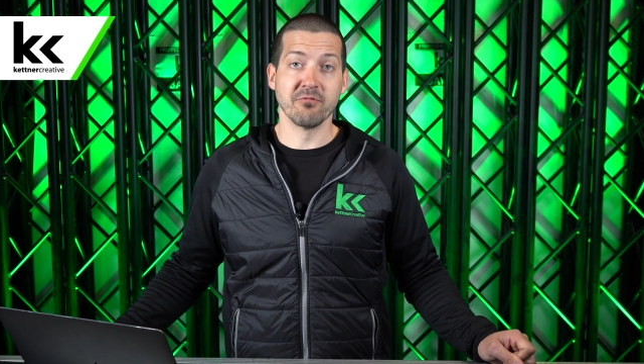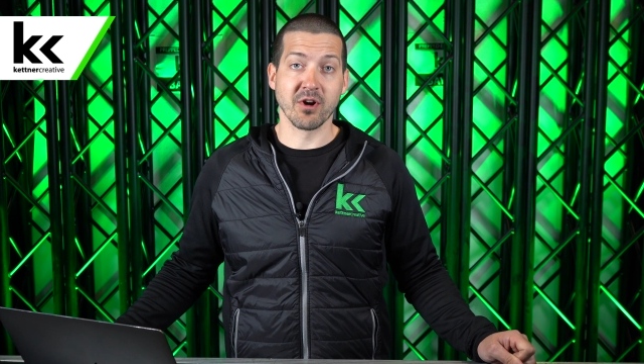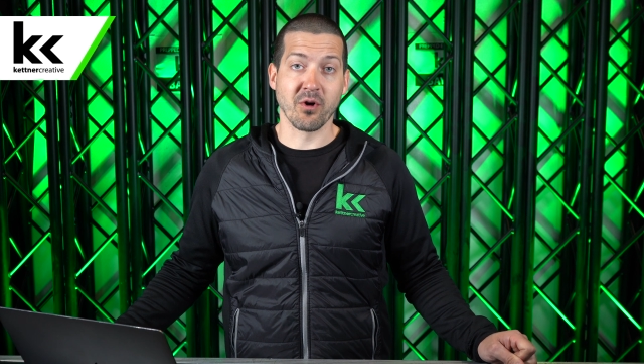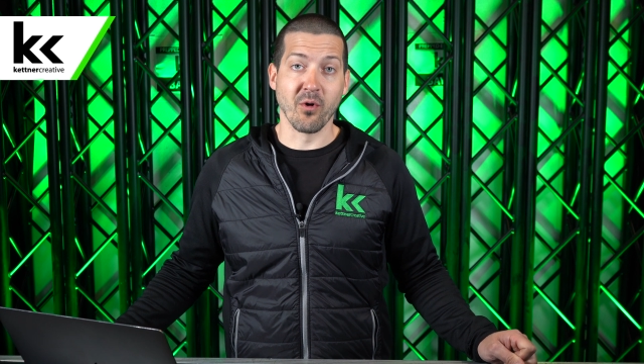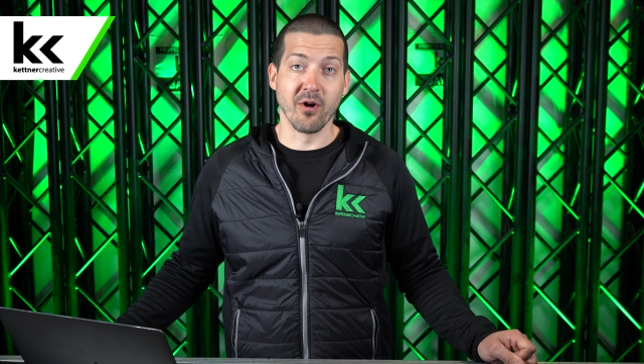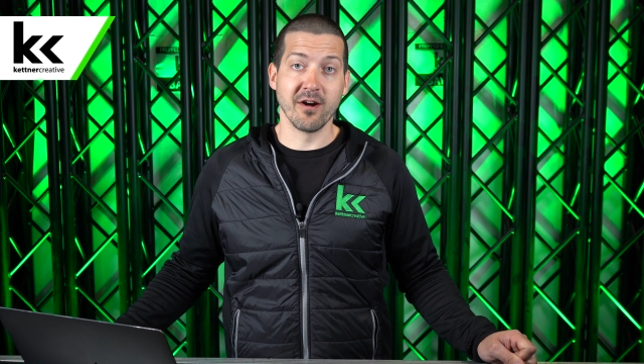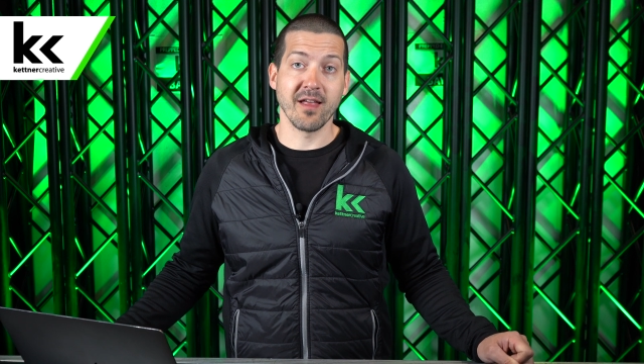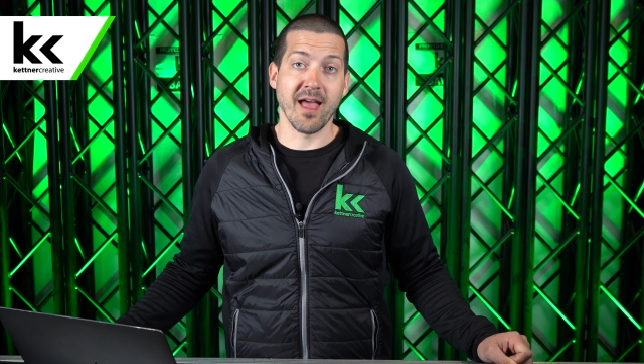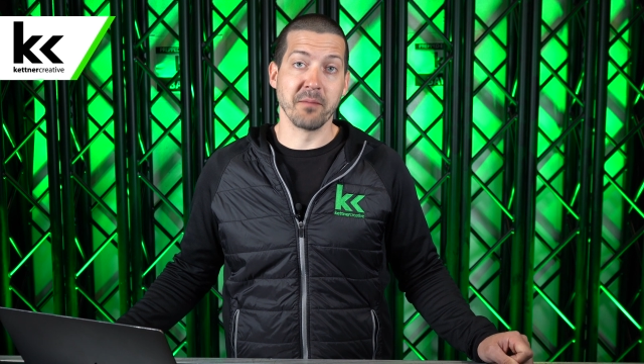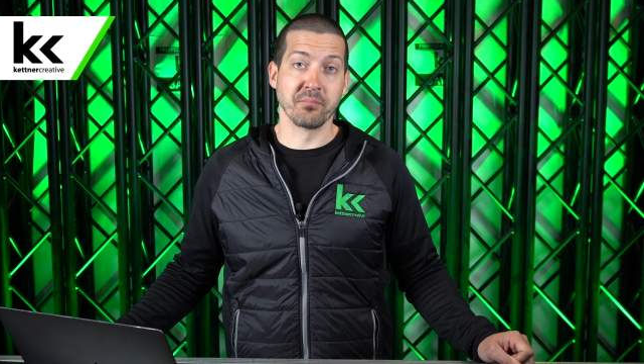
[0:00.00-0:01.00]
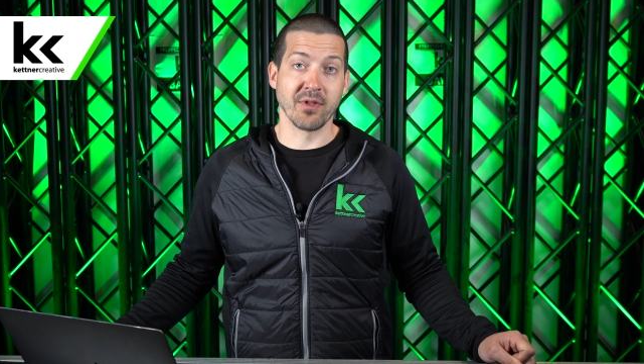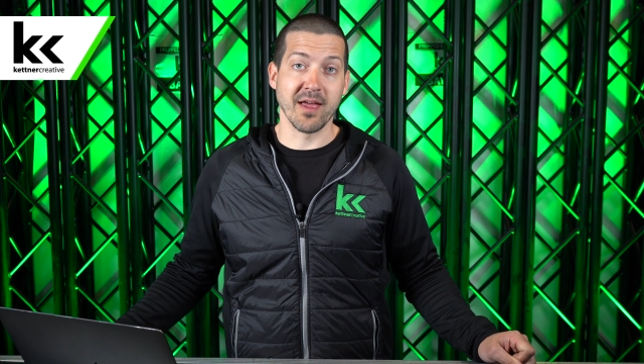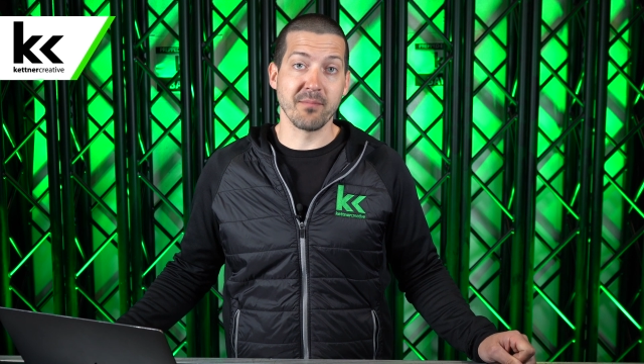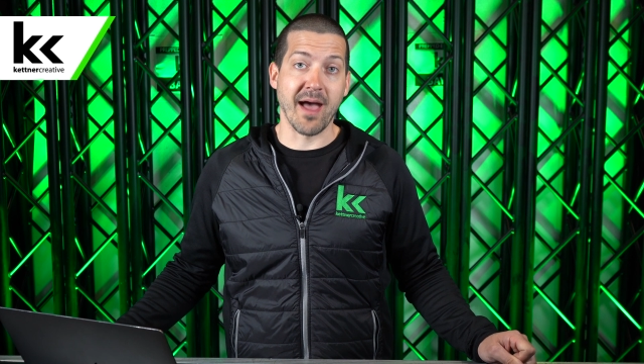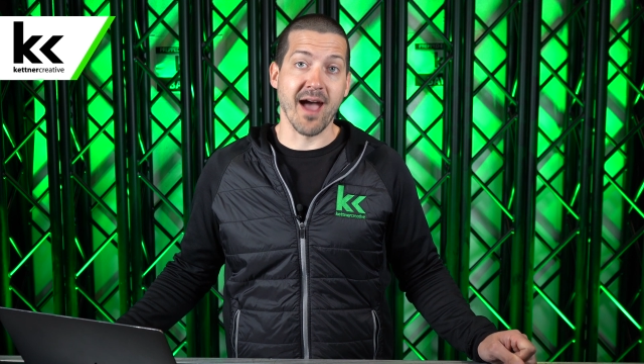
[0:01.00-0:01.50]
record, and
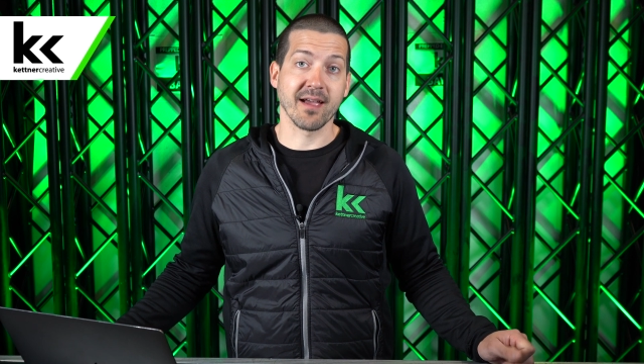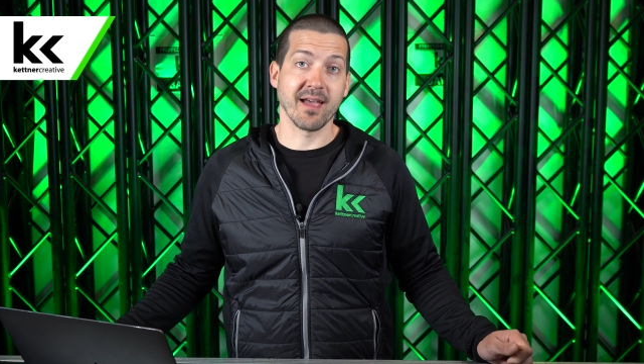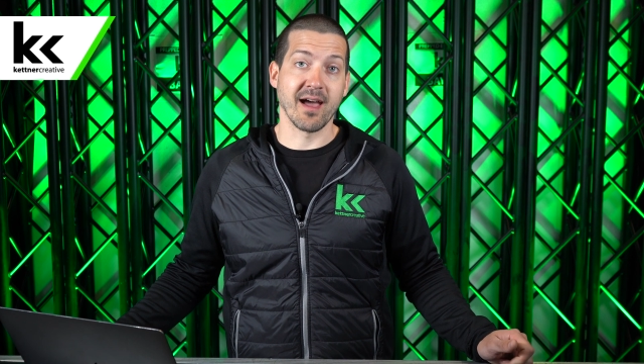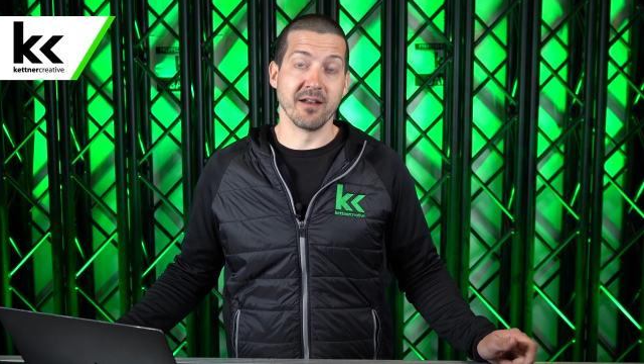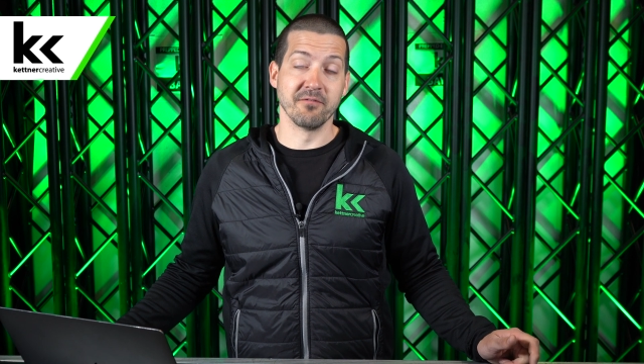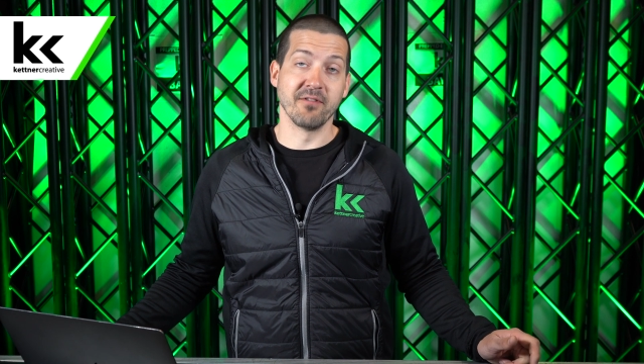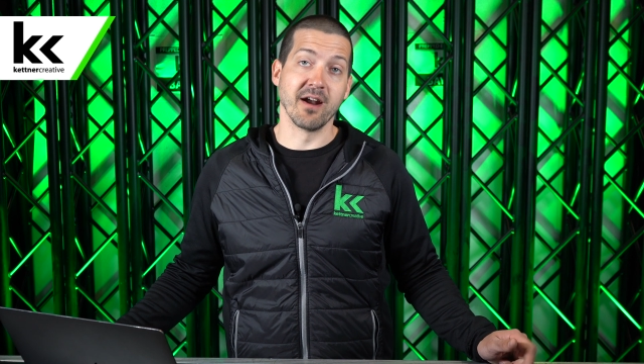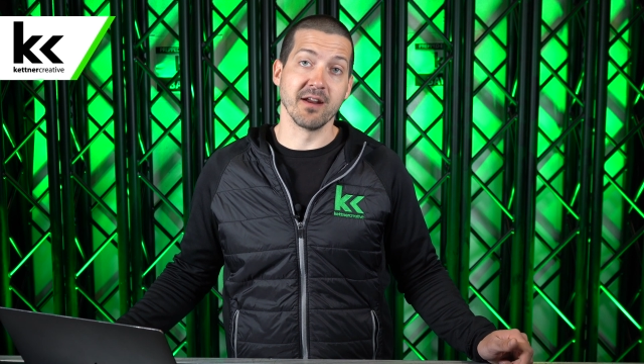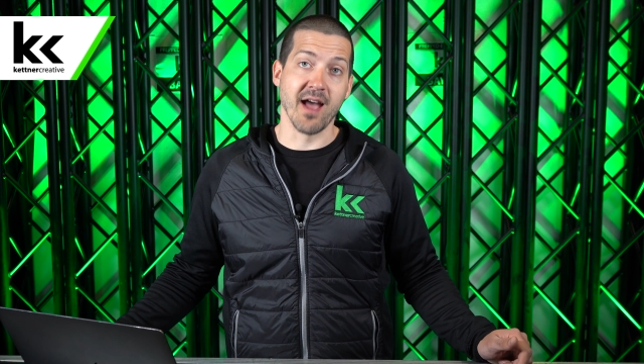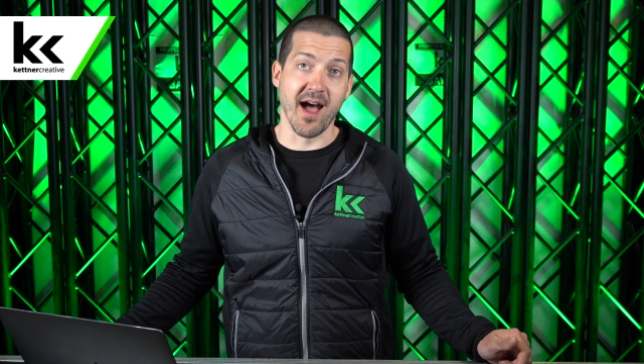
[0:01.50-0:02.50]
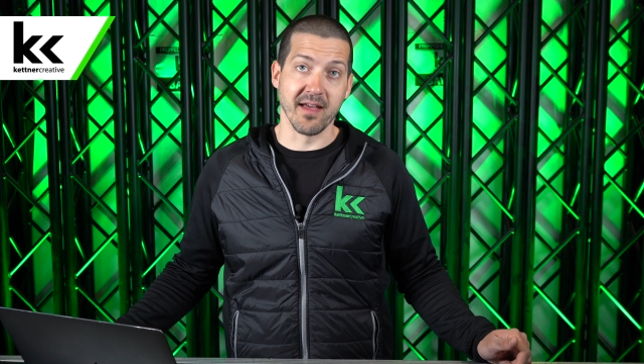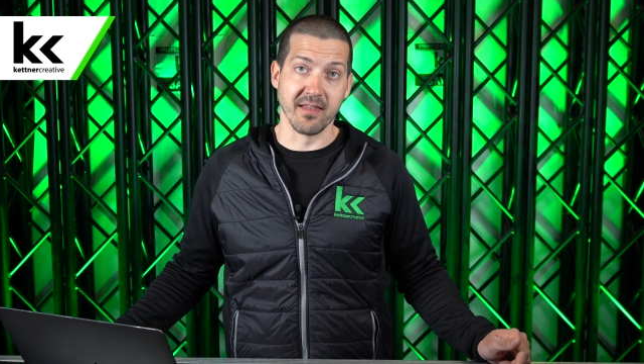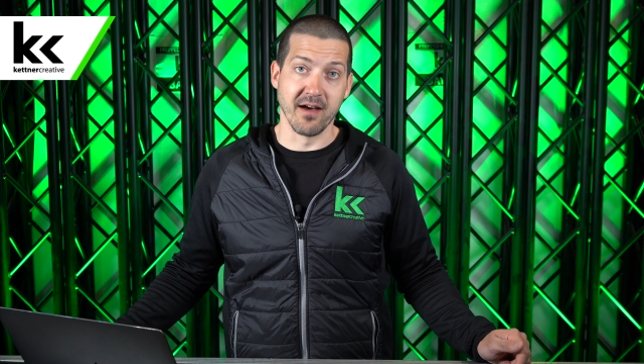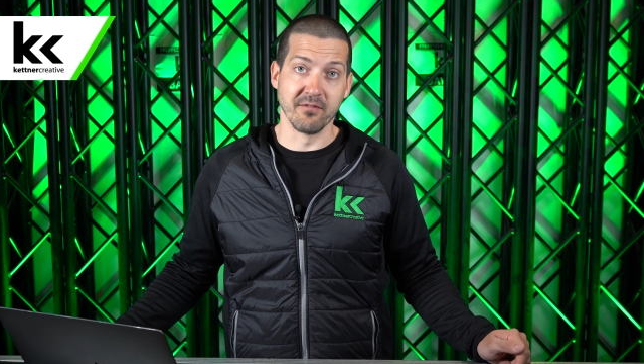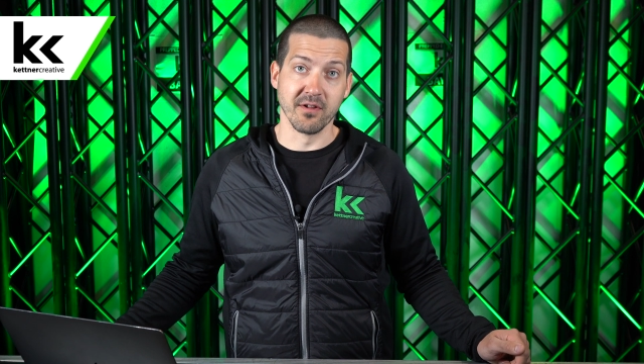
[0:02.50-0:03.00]
play back at a very high
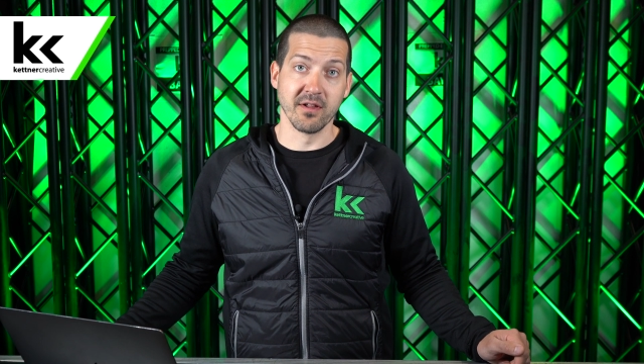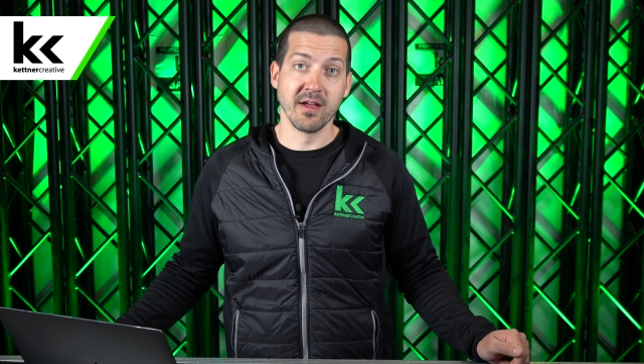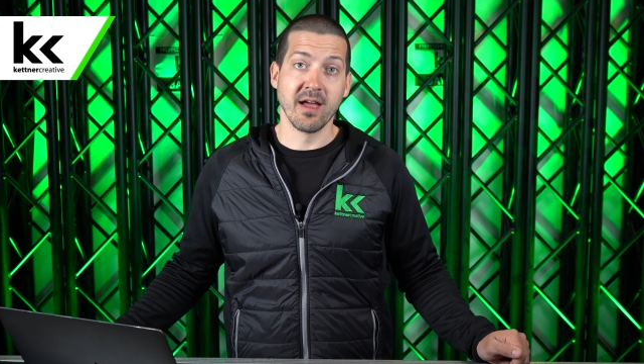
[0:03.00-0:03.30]
level